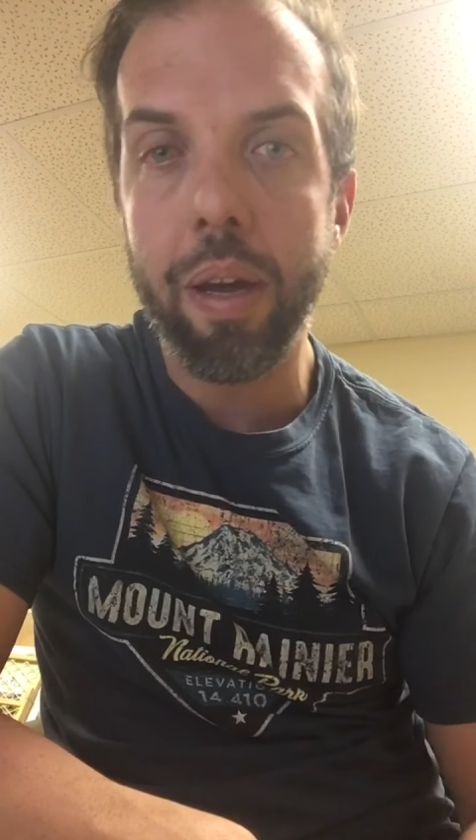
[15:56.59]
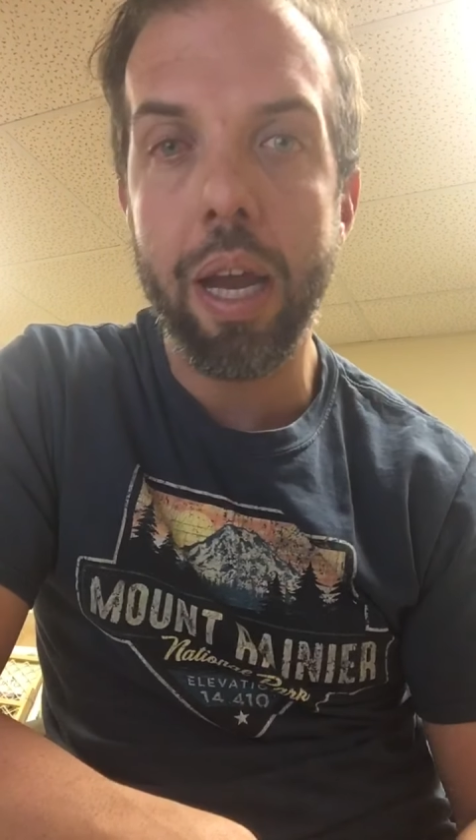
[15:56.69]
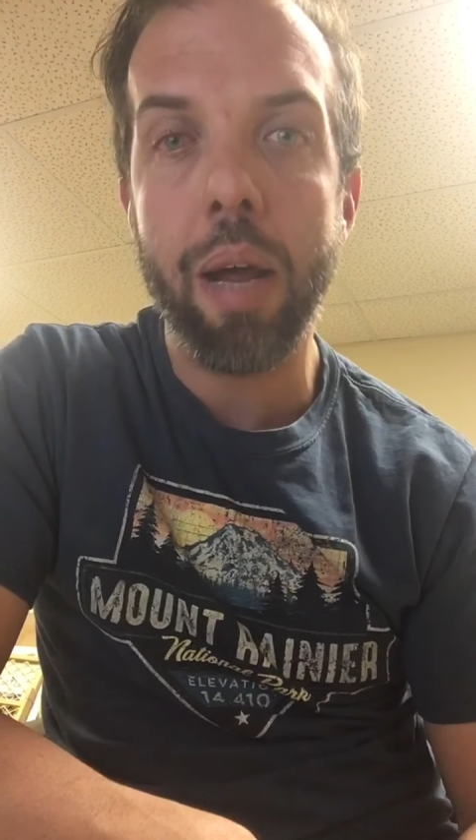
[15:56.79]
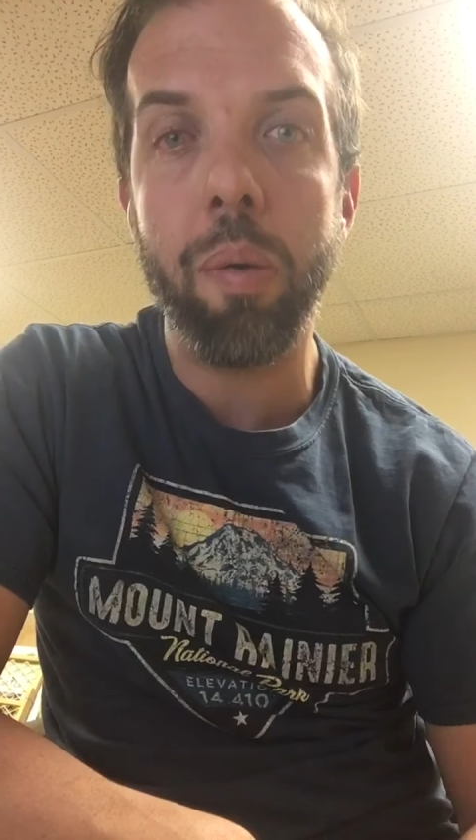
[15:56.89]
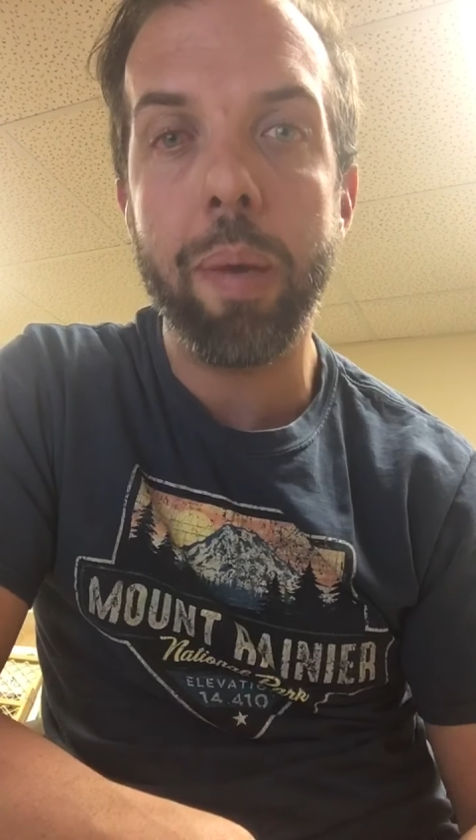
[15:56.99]

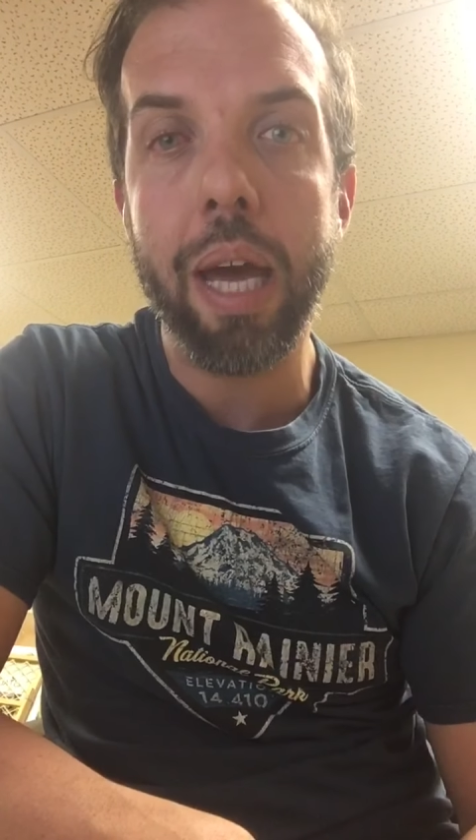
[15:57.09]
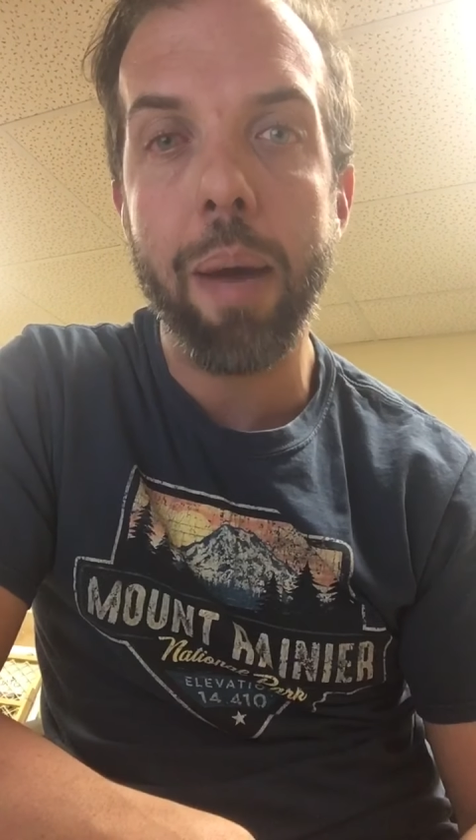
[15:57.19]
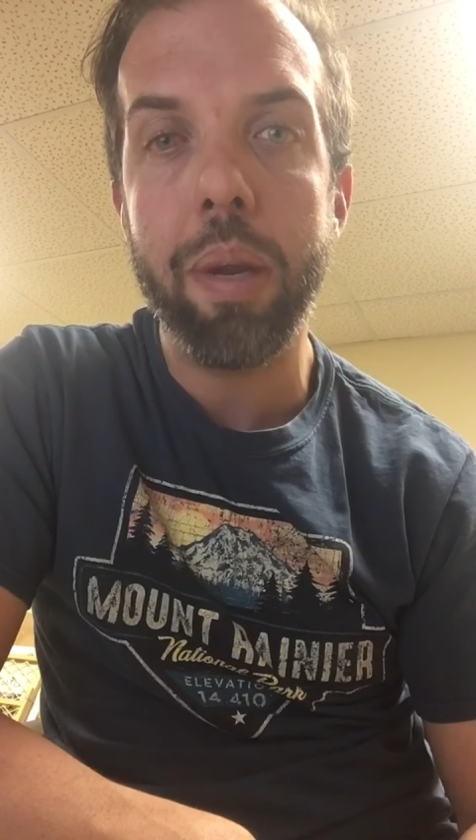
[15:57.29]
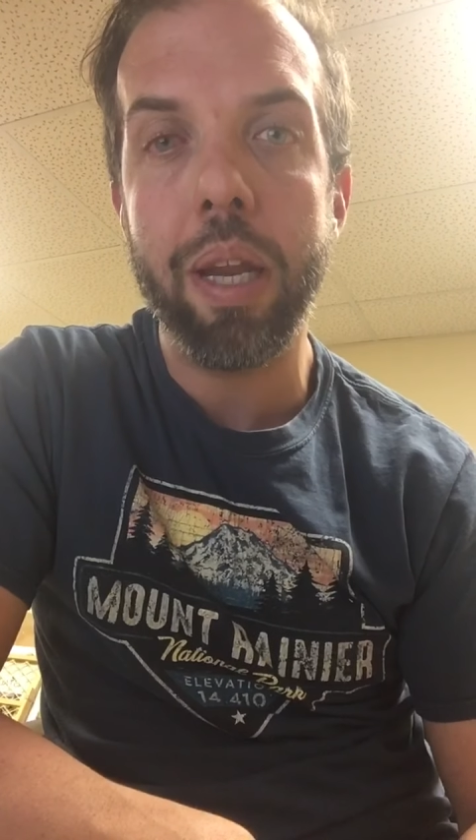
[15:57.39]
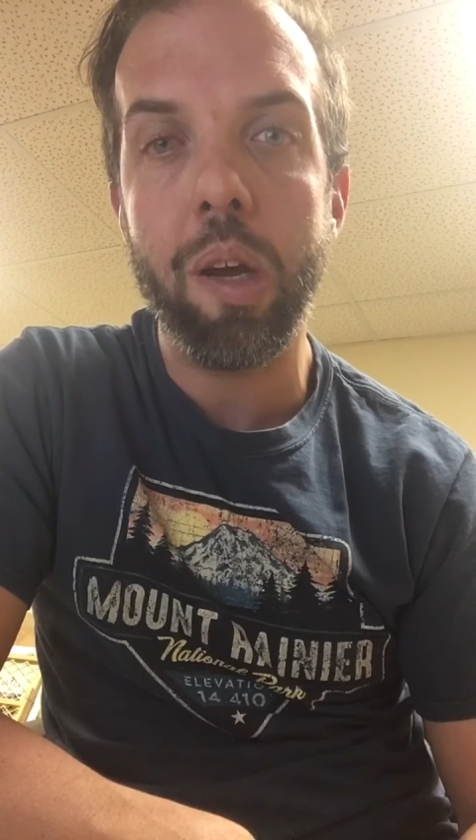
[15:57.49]
and I will be
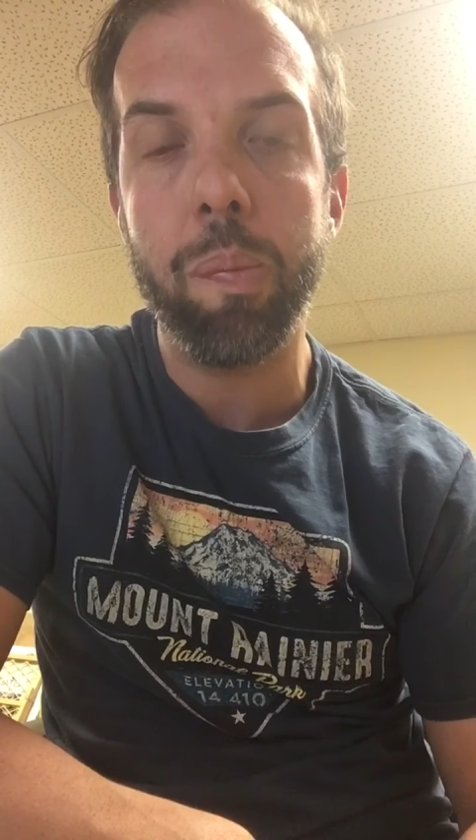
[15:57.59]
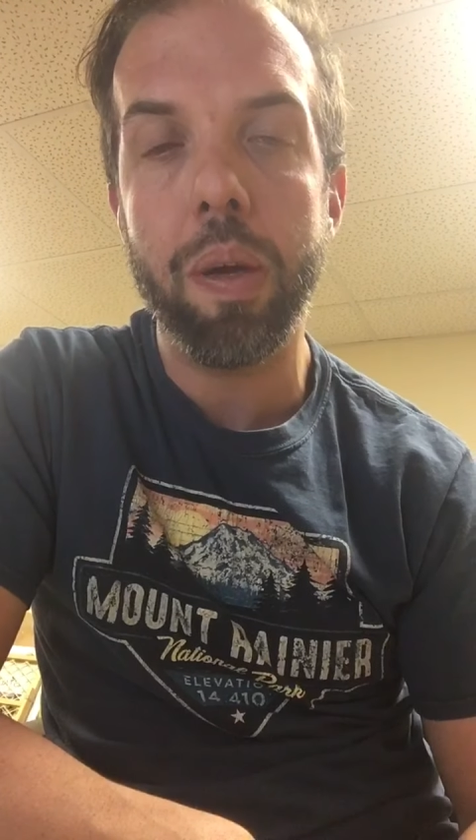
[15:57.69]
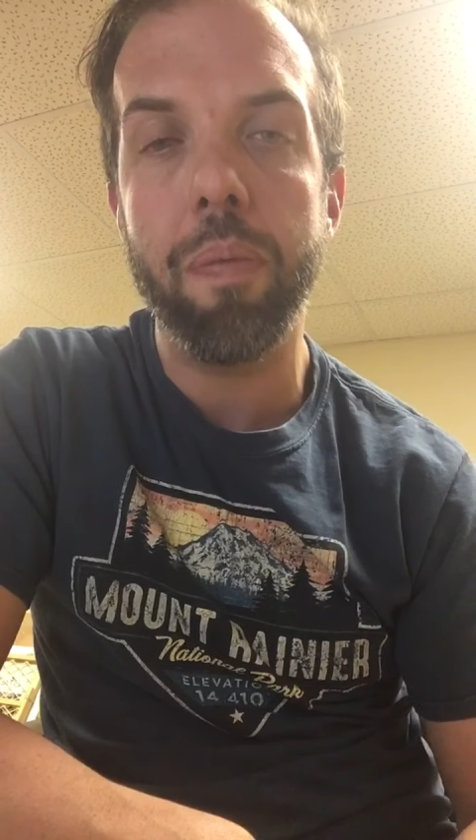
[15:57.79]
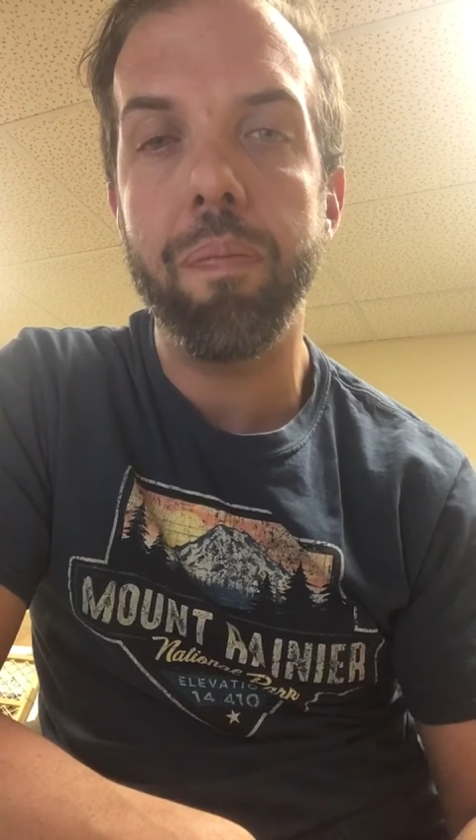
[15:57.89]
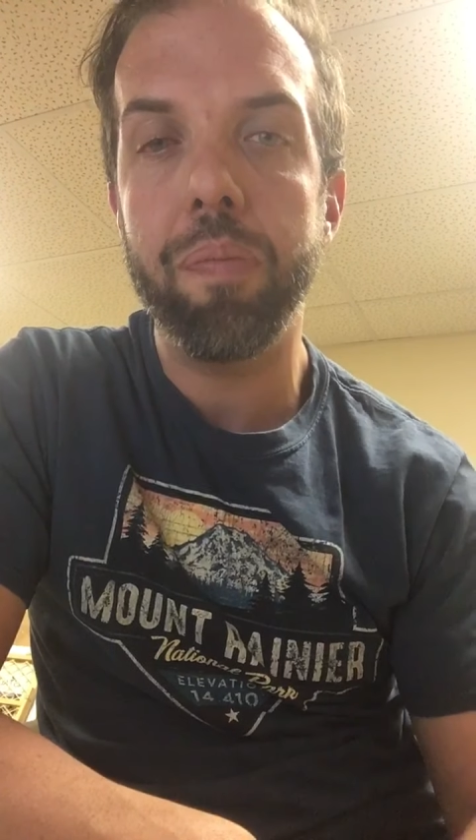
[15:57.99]
happy to help you.